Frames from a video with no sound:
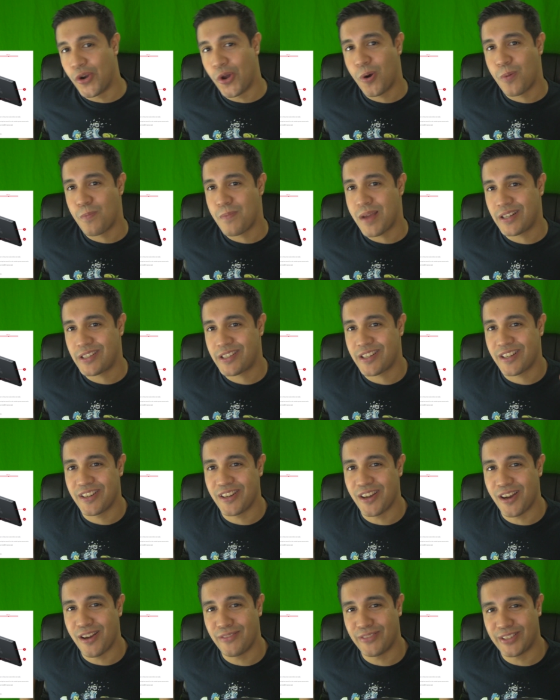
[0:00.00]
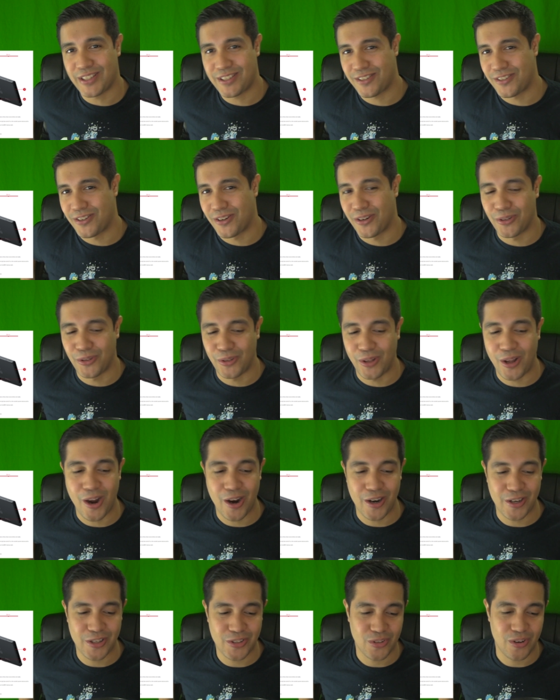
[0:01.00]
No mention of external
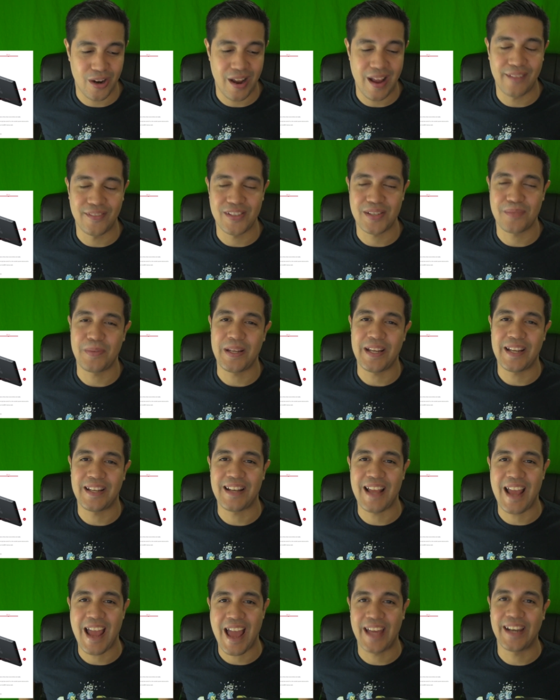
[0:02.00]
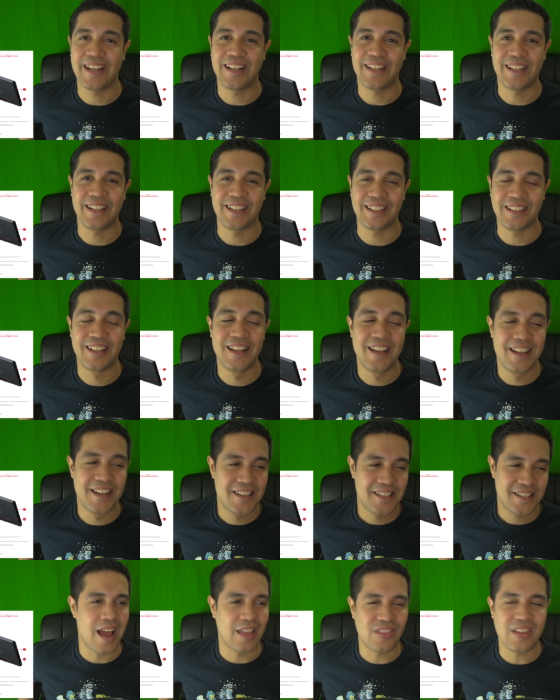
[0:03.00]
hard drives being added in.
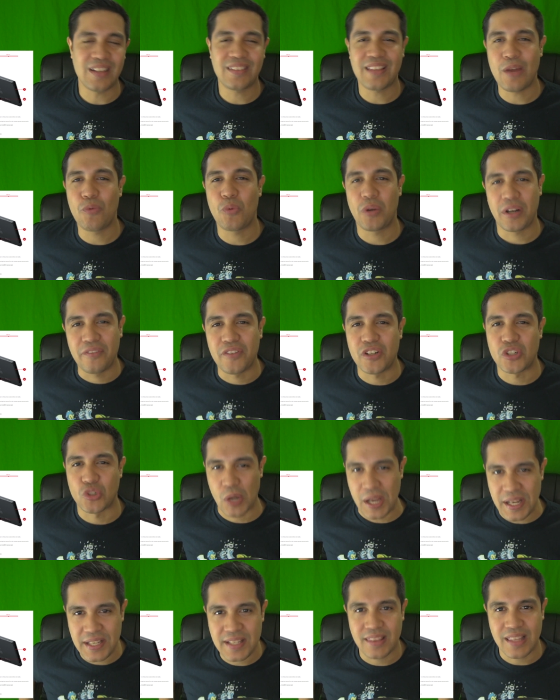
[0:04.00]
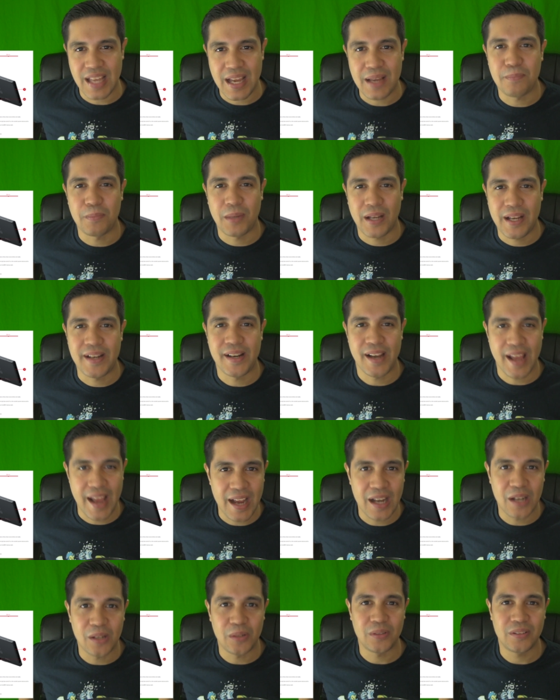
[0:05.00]
I think they would have addressed that by
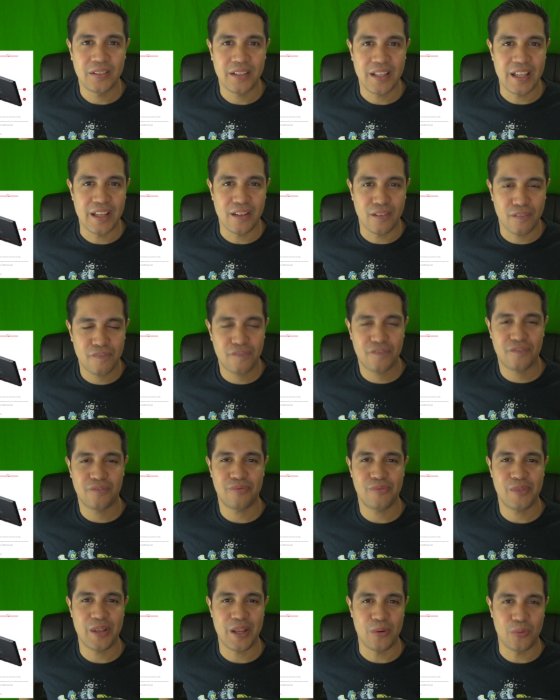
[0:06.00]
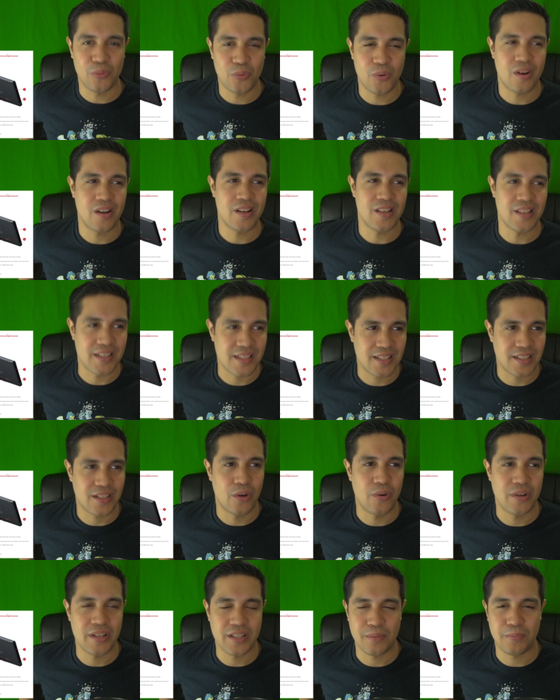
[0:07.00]
now if it was
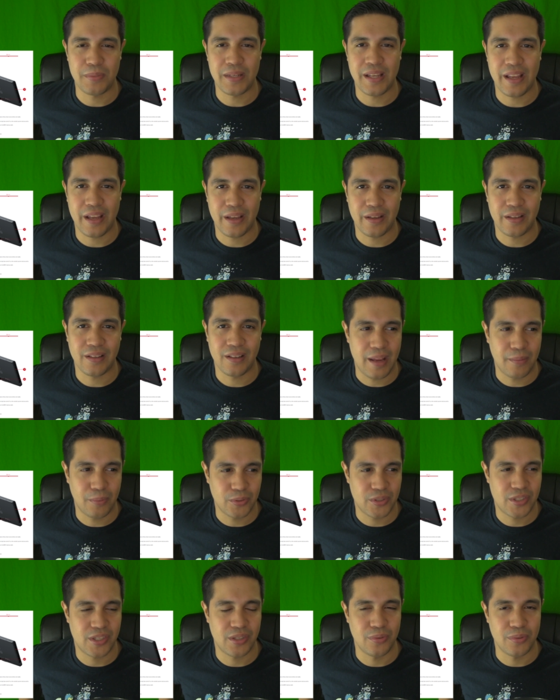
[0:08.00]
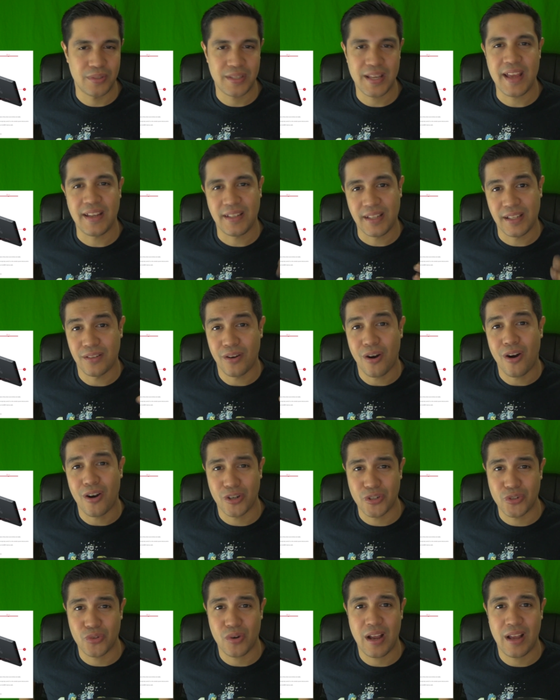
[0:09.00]
going to be able to take in
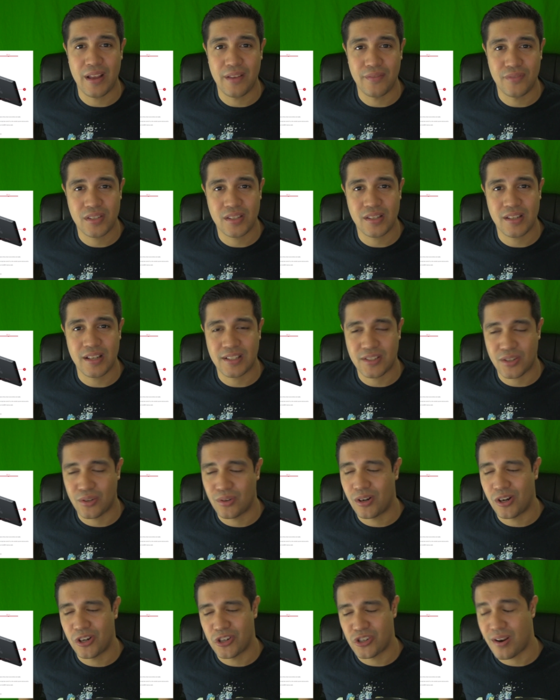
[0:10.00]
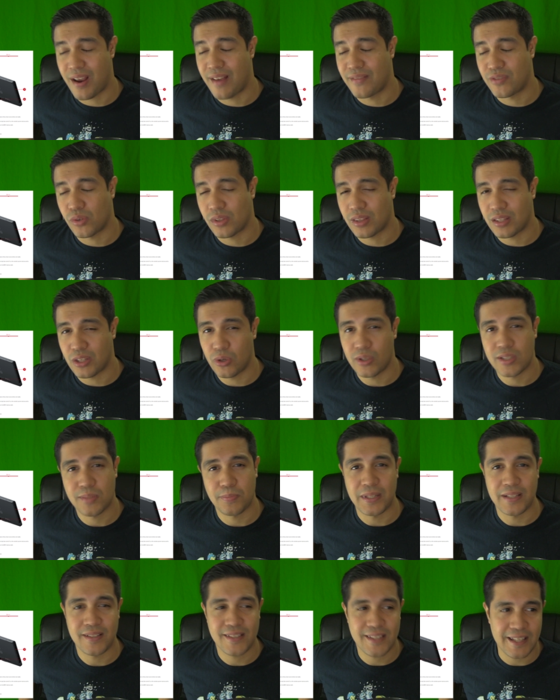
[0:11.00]
hard drives, external hard drives with
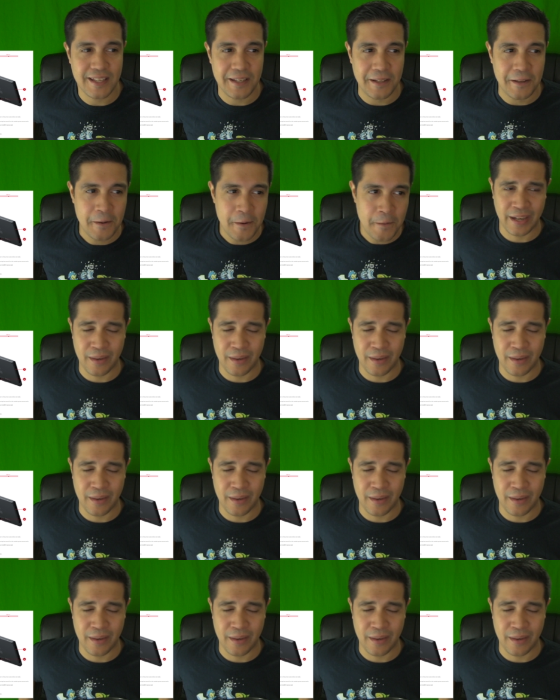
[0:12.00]
USB-C.